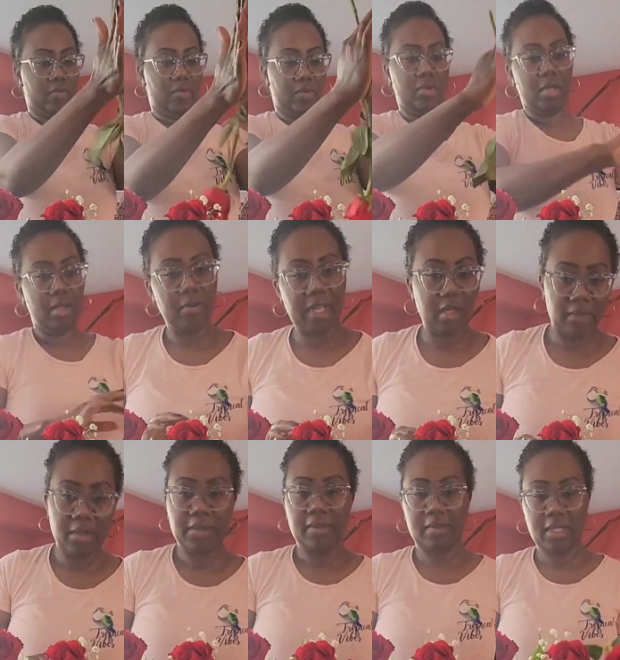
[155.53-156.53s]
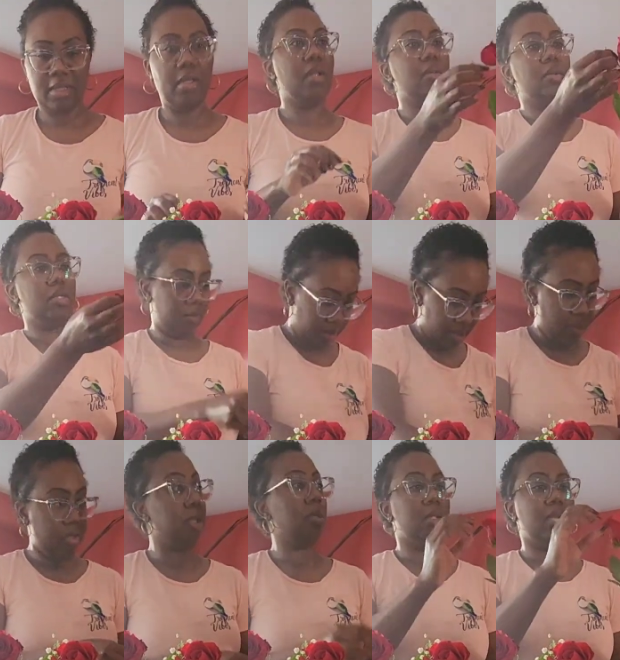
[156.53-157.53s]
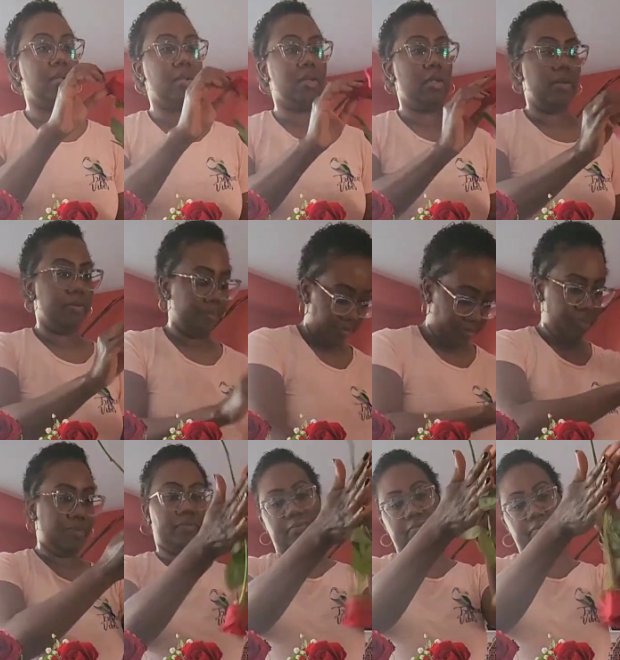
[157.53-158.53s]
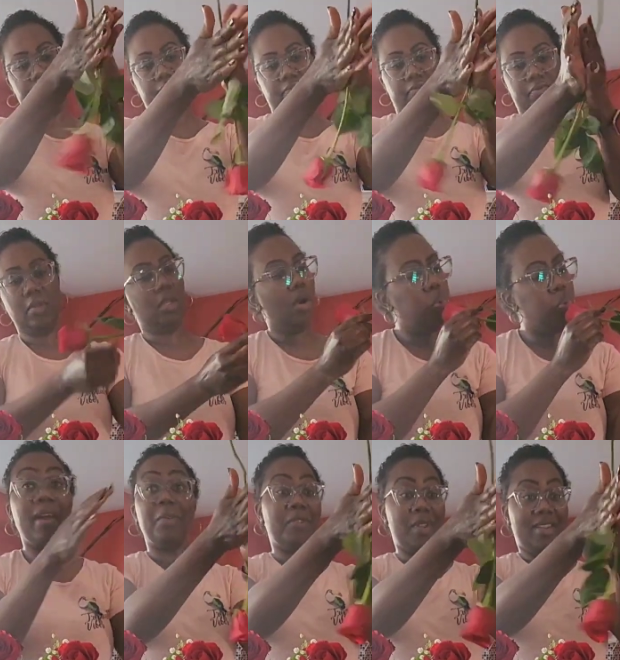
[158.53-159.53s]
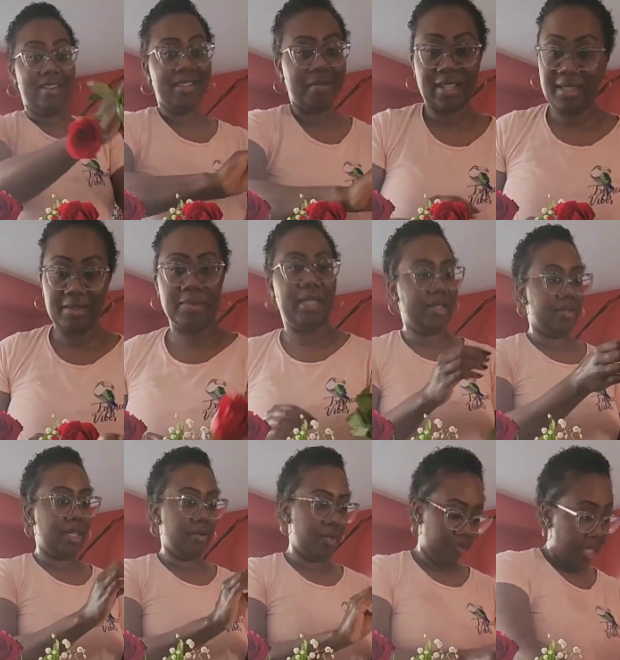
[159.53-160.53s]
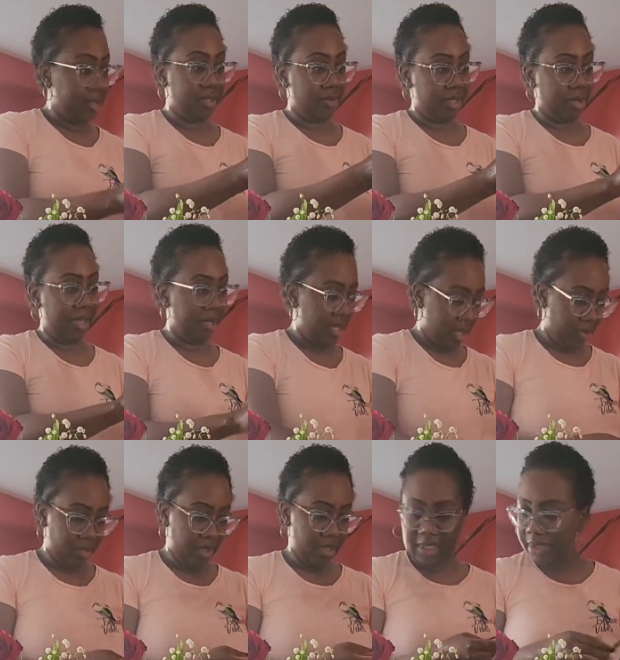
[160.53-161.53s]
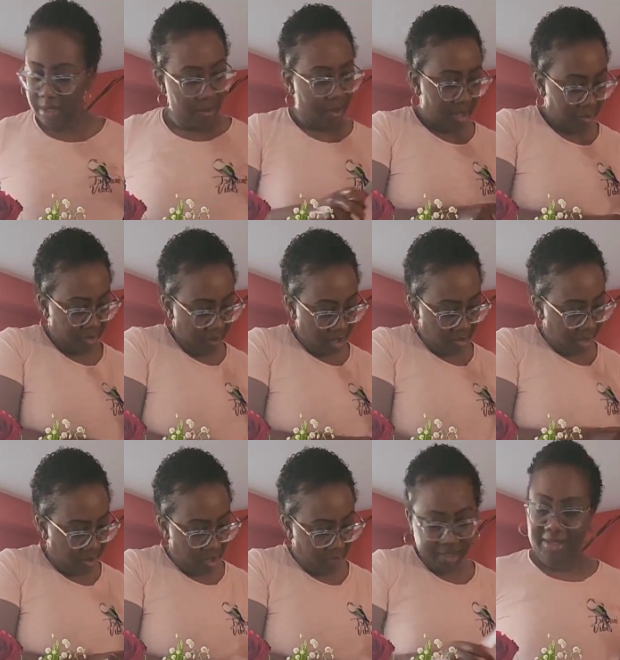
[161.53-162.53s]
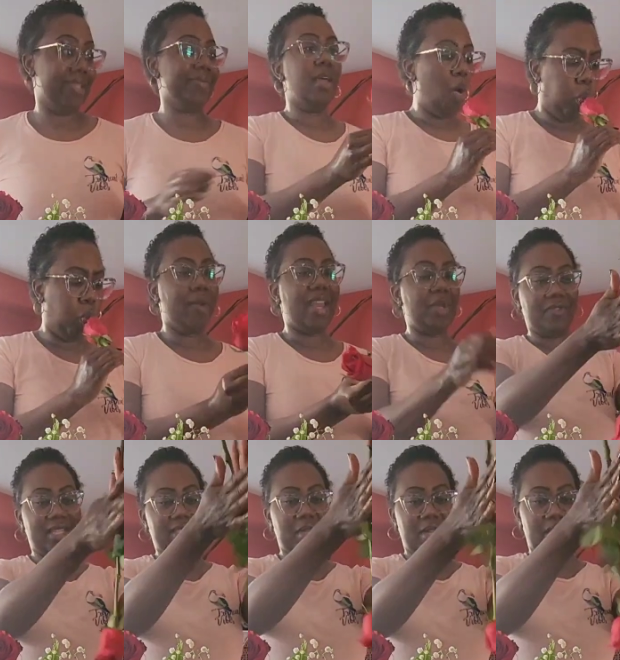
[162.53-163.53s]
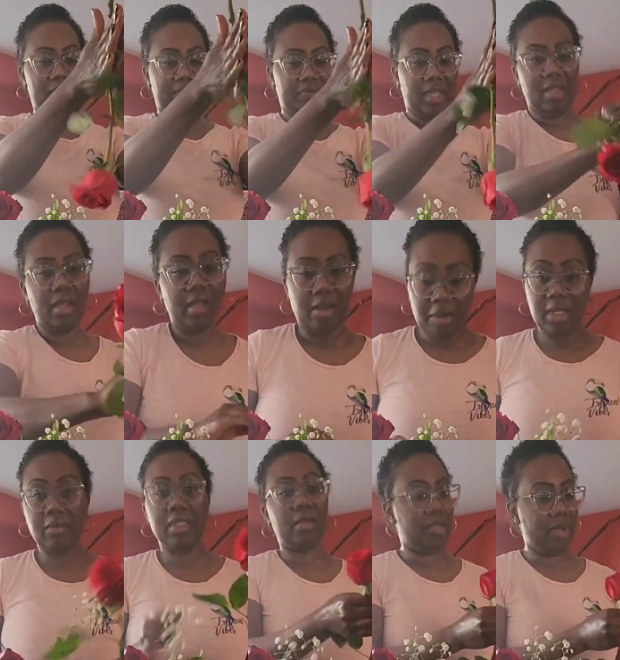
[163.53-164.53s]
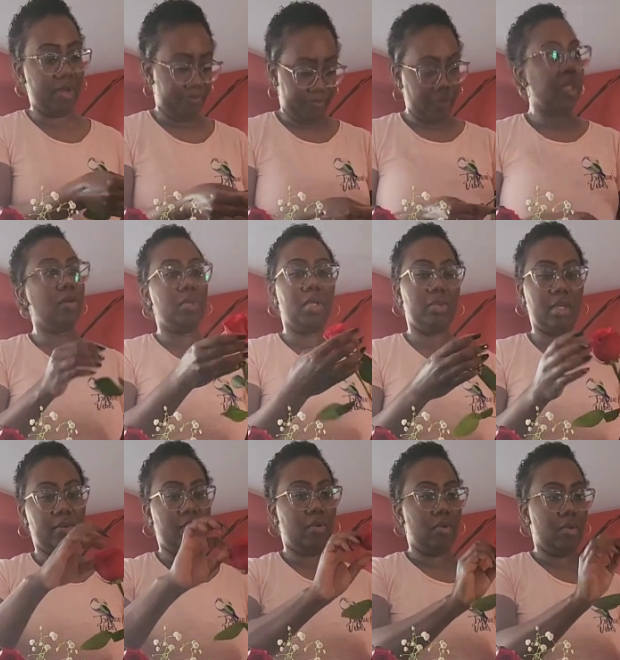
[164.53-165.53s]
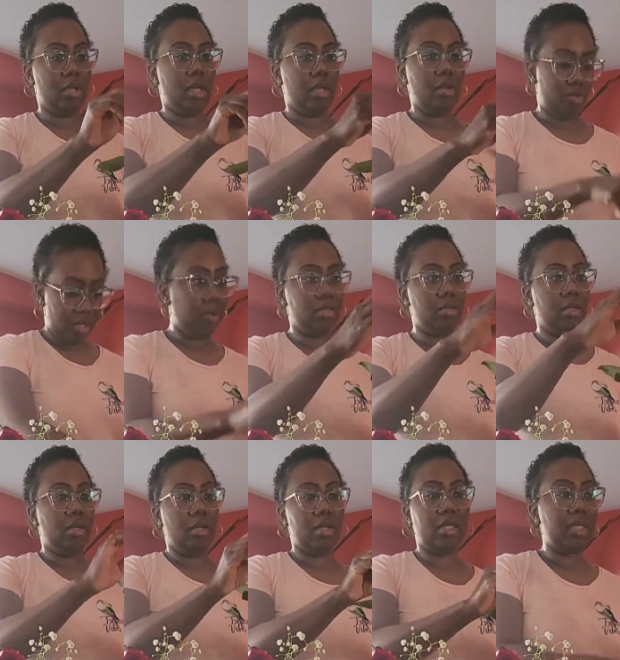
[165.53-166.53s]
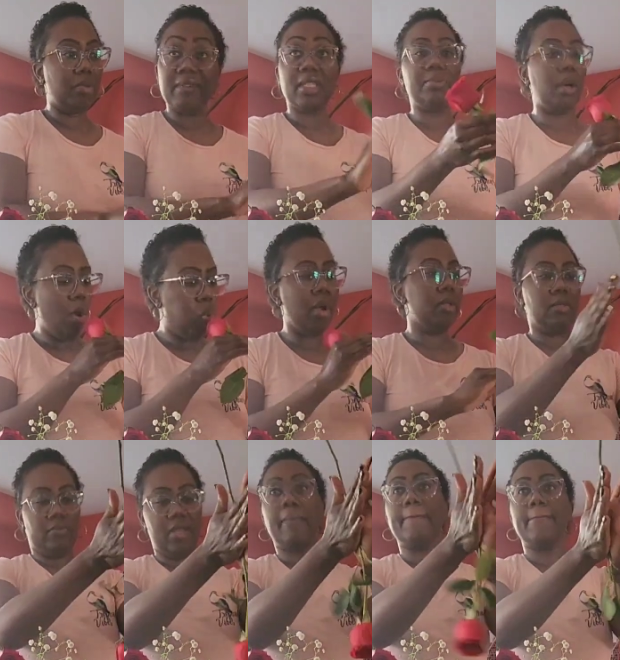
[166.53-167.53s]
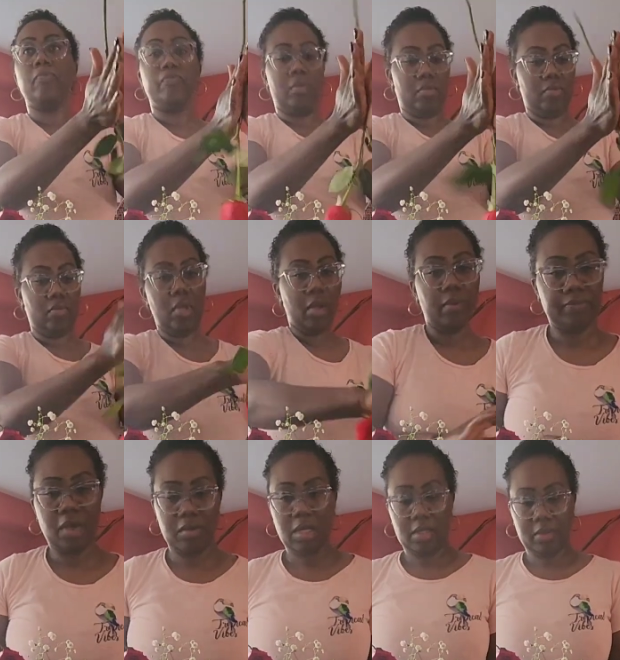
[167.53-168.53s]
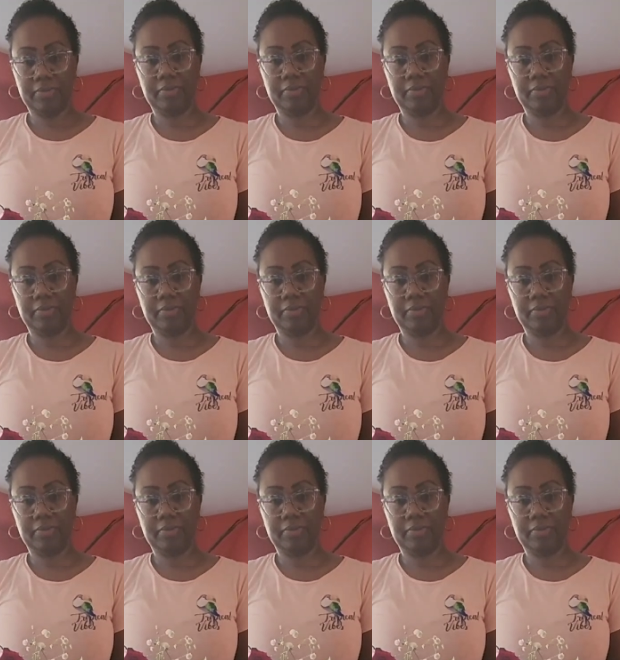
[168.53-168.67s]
decided I wanted to do a photo shoot for my upcoming birthday. And I went to my local florist and basically gave them a vision, told them what I was looking for, and they quoted me $450